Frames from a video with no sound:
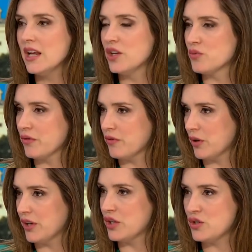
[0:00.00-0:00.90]
is
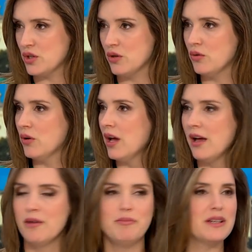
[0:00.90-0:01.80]
referring to
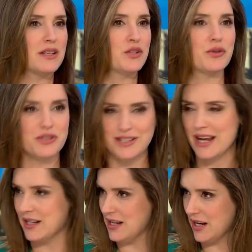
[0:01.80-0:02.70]

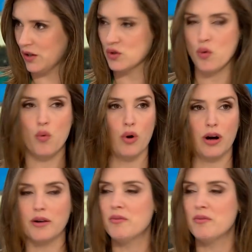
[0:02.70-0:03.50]
misunderstandings or